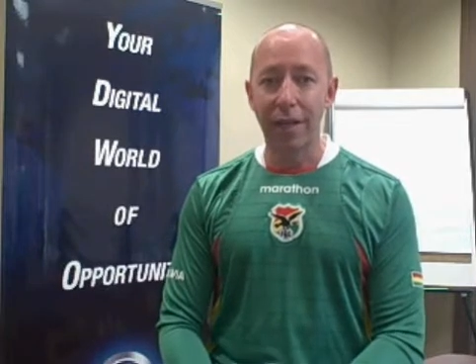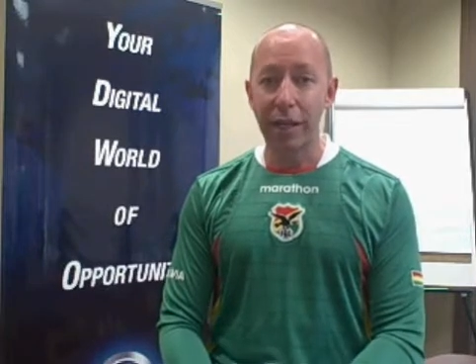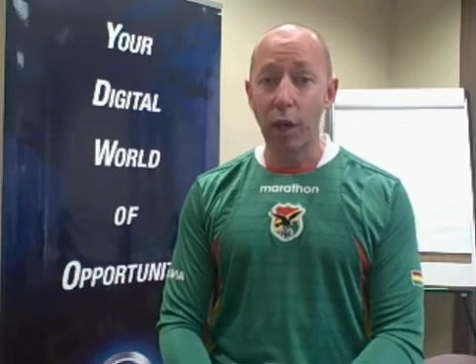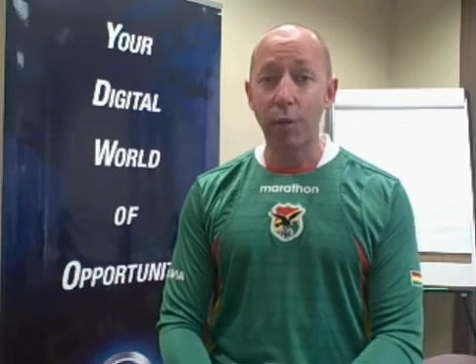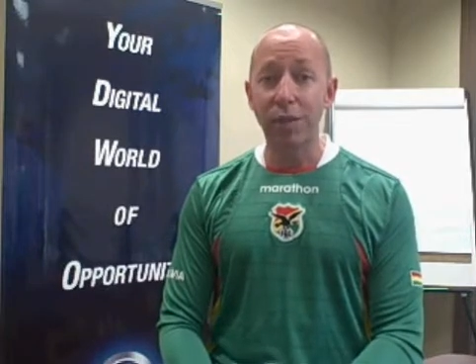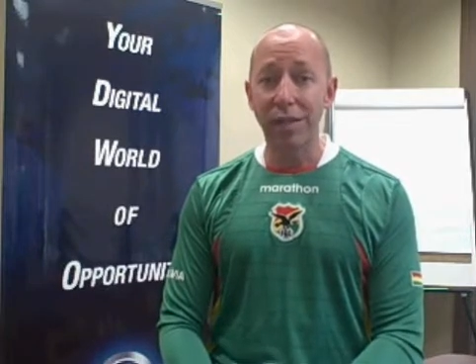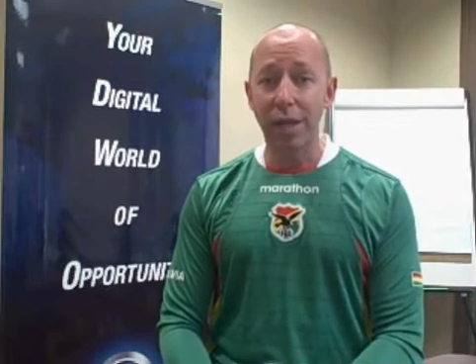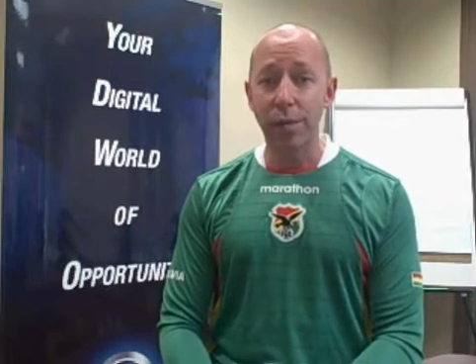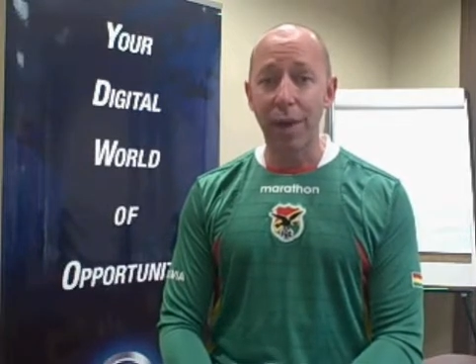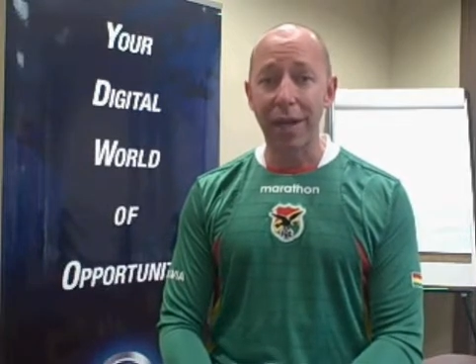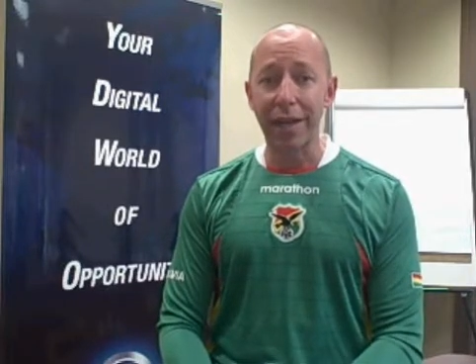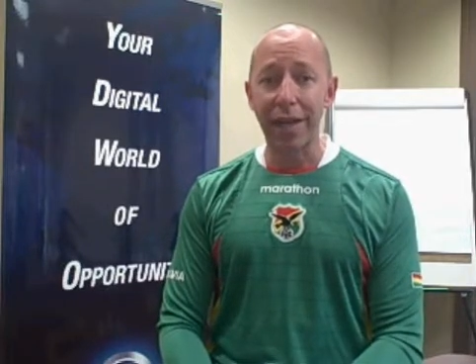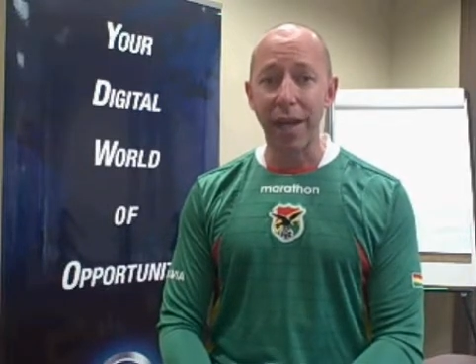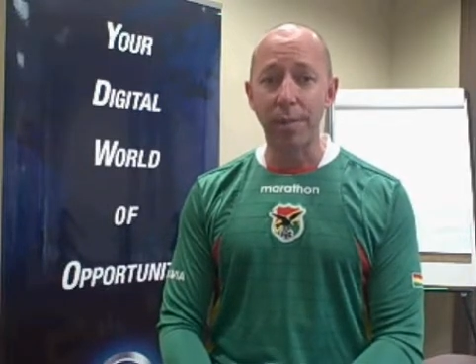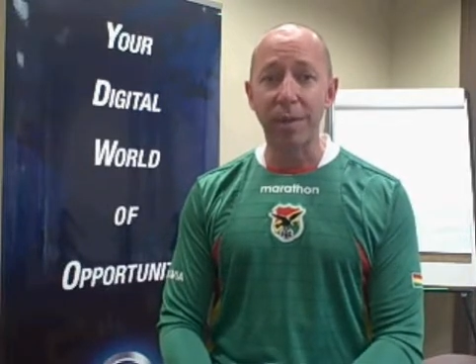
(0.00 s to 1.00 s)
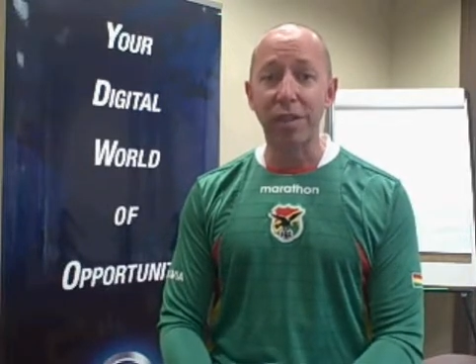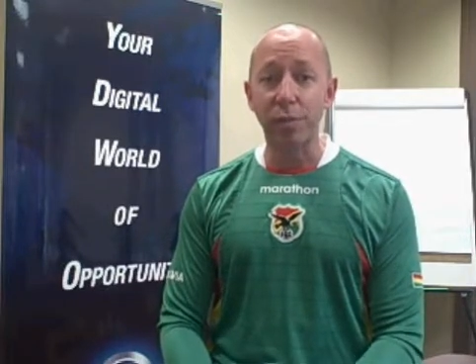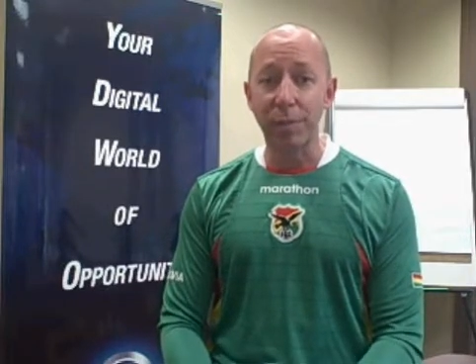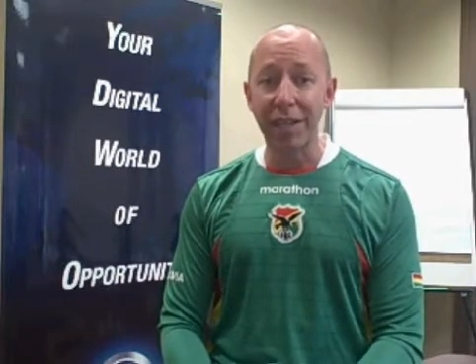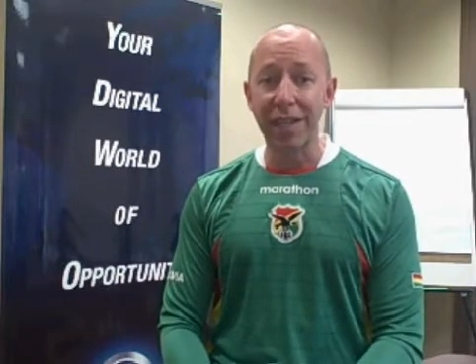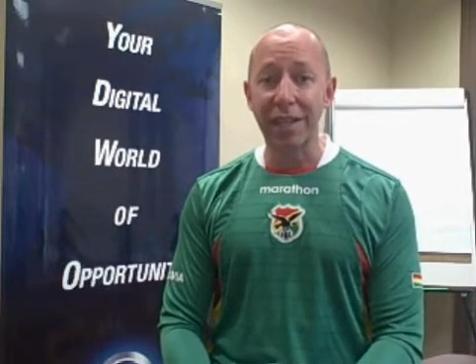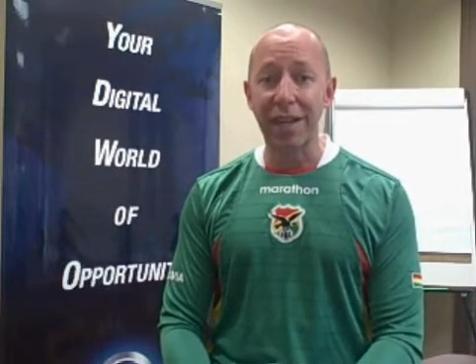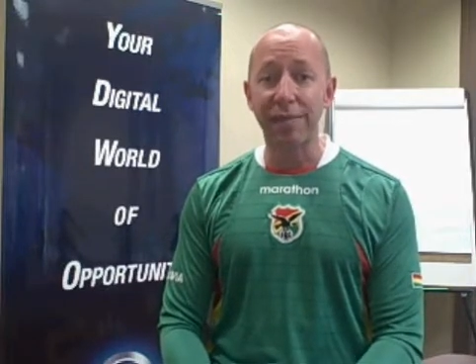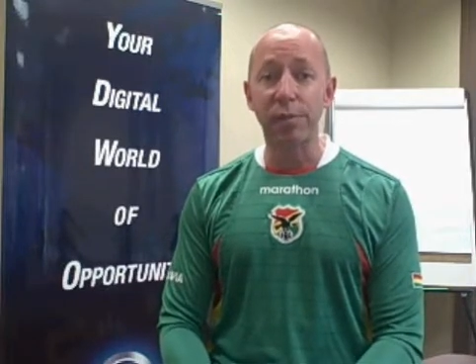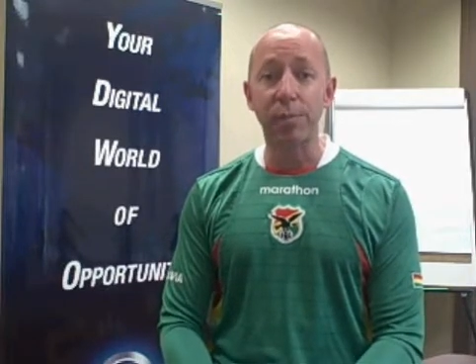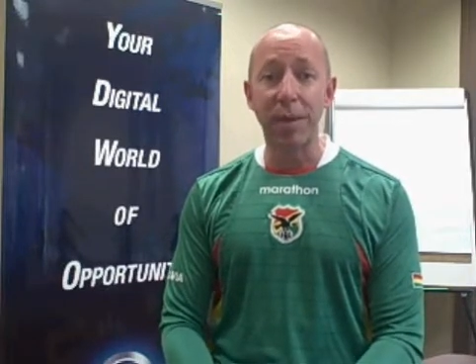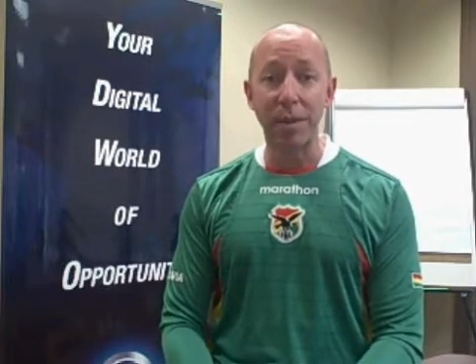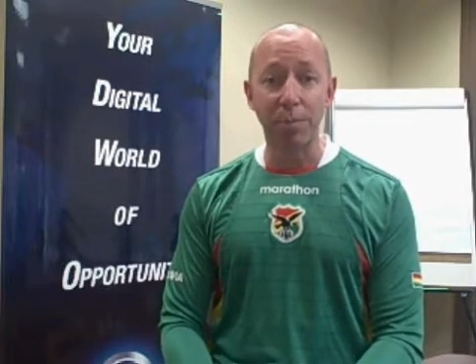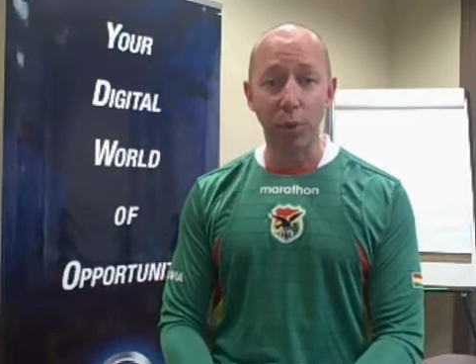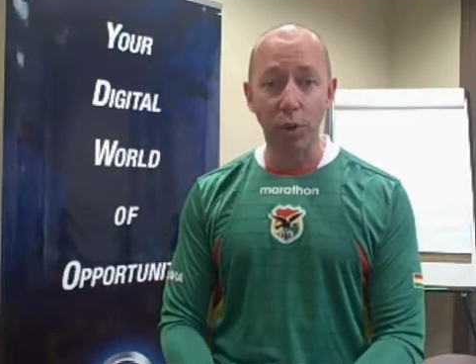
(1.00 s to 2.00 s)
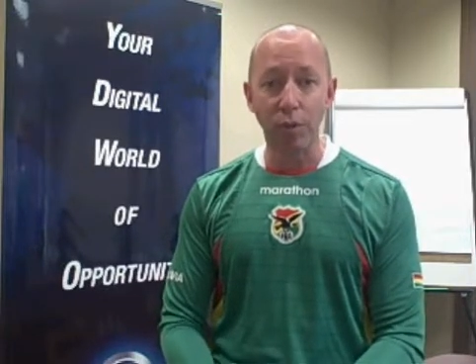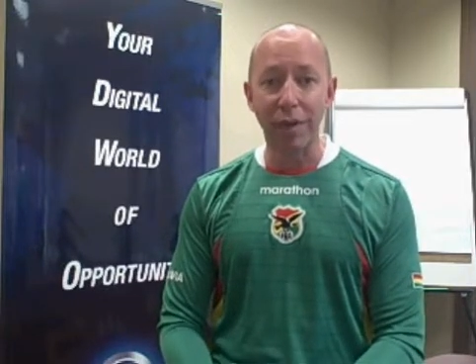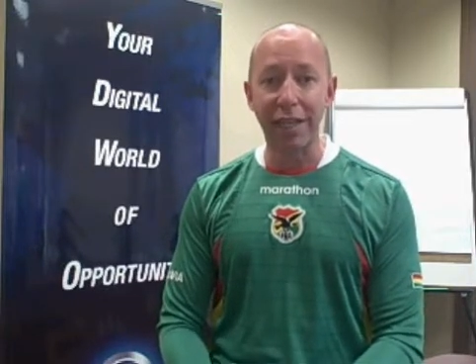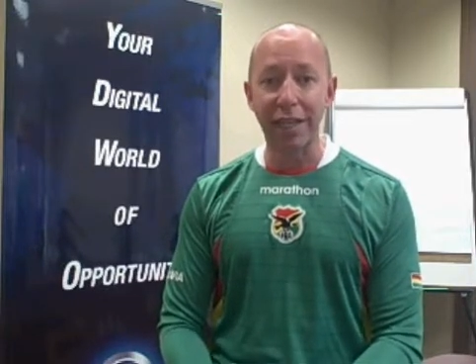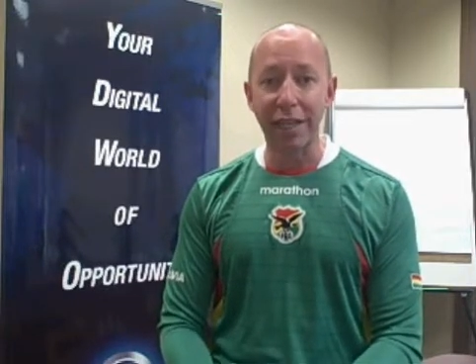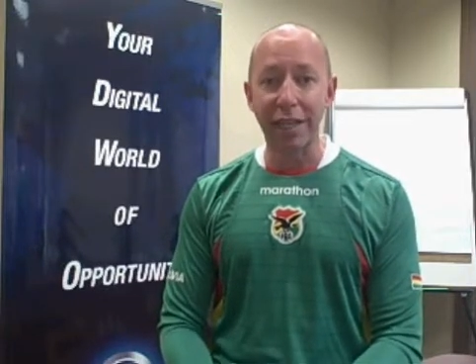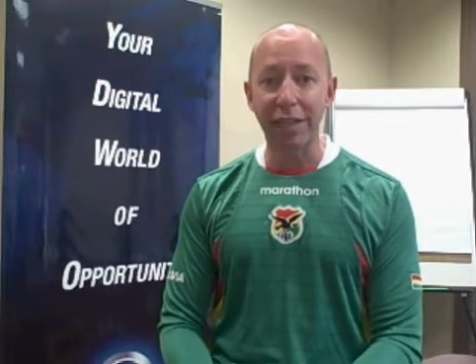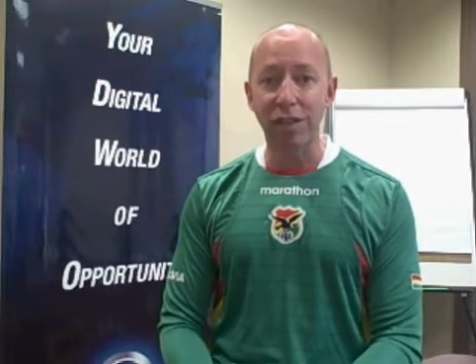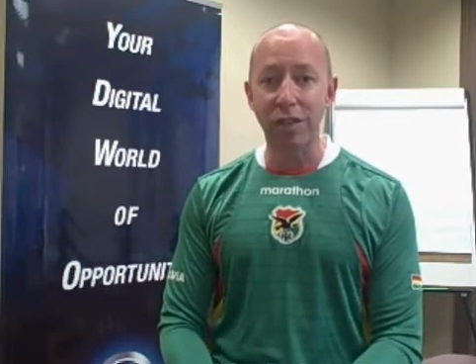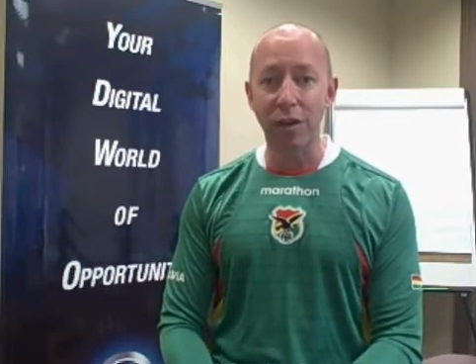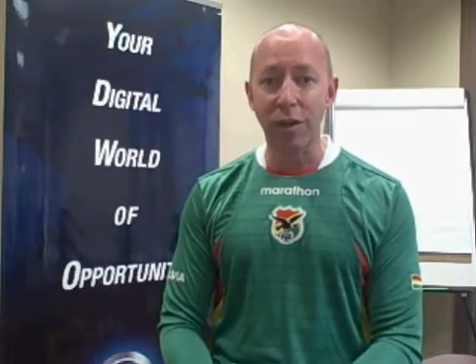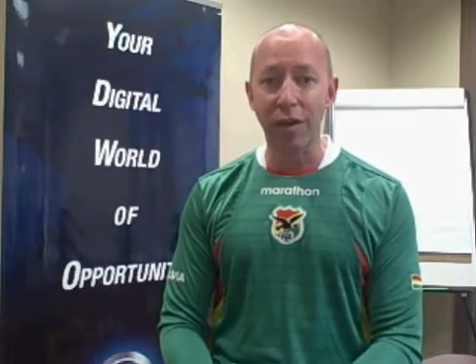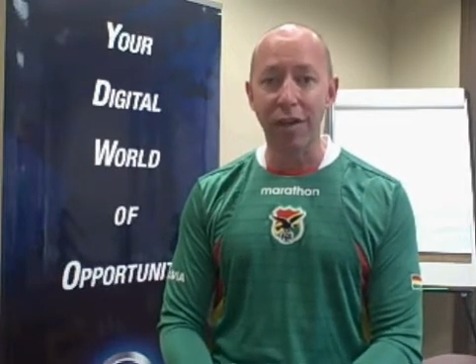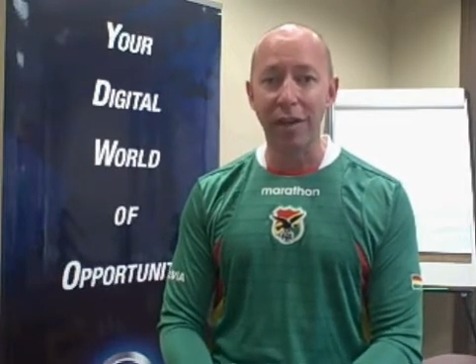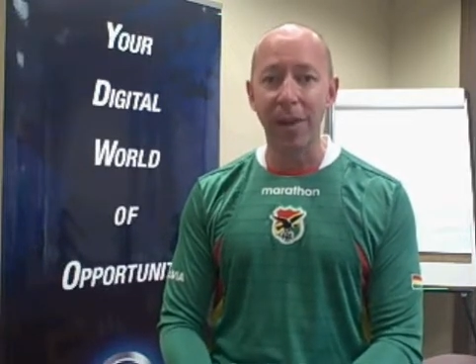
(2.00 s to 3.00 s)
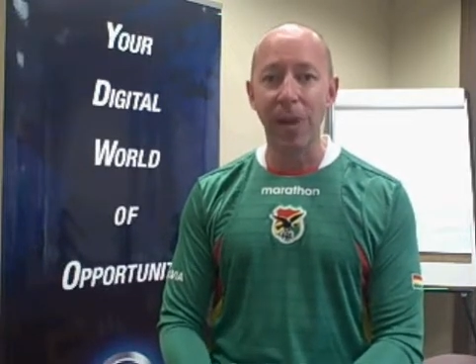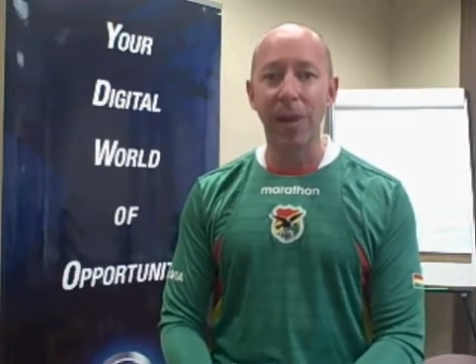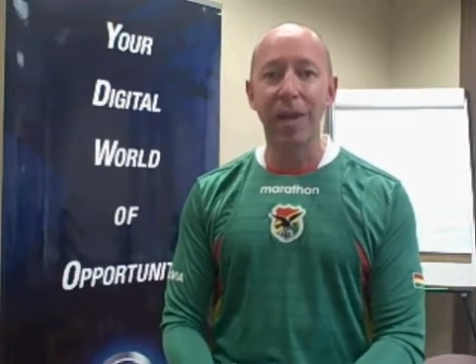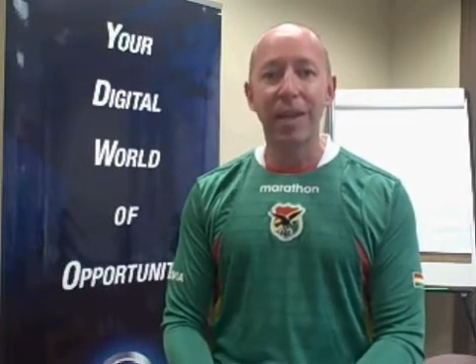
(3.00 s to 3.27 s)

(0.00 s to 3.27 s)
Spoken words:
And I always say right now because many times people are ready to get started.